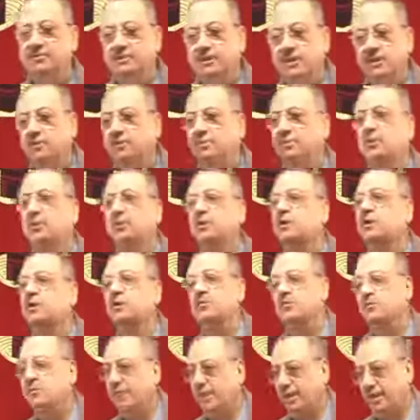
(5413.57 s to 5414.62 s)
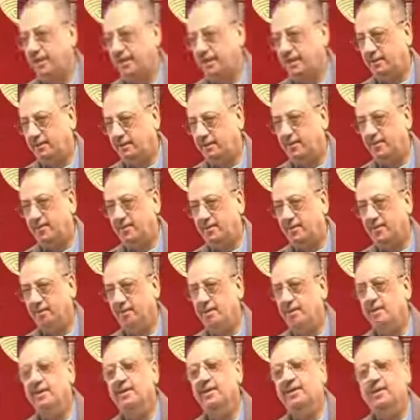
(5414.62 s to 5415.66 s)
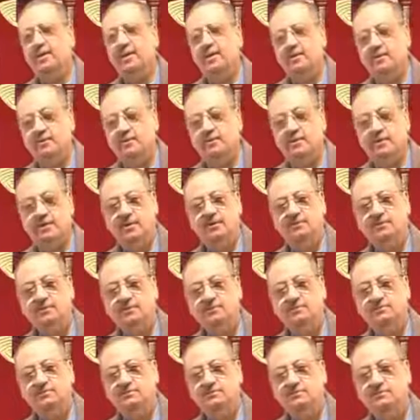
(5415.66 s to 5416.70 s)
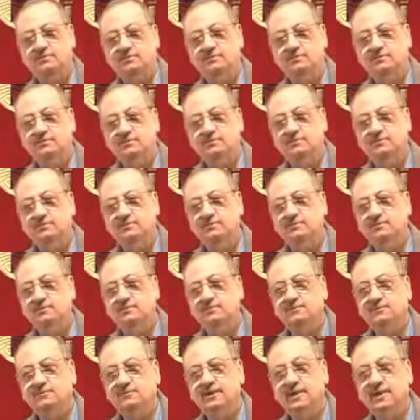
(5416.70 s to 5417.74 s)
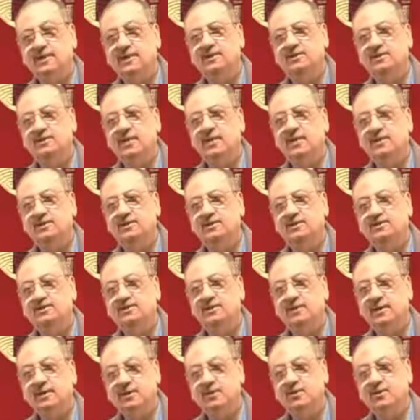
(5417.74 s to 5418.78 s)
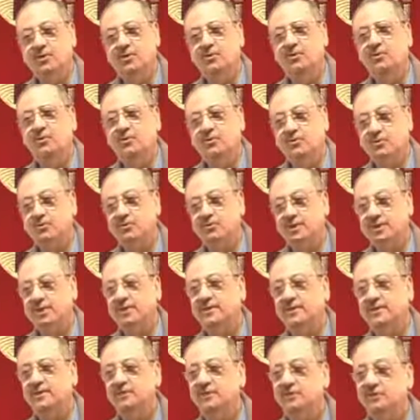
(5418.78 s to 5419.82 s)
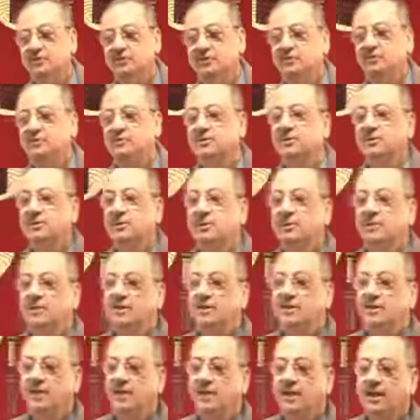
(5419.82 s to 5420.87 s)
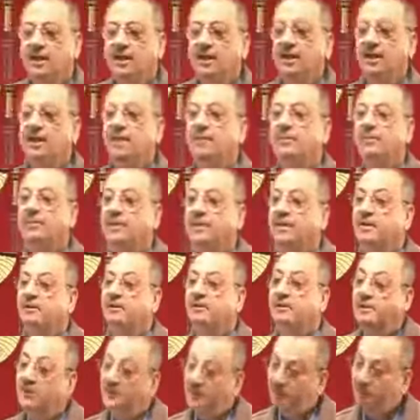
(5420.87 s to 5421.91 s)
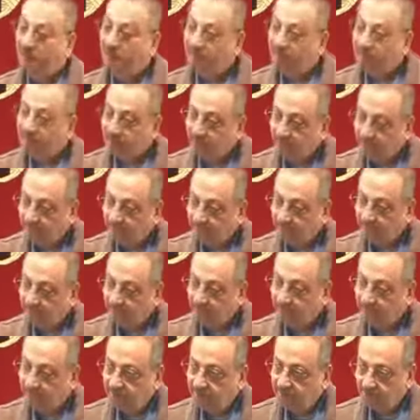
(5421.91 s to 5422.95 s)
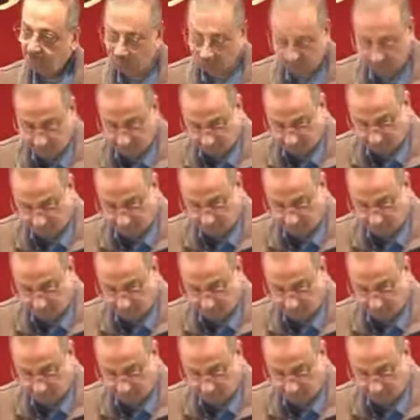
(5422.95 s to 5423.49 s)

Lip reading: put it into bracket. Huh? Because then inshallah you will know that this is a parenthetical sentence. Huh? Okay?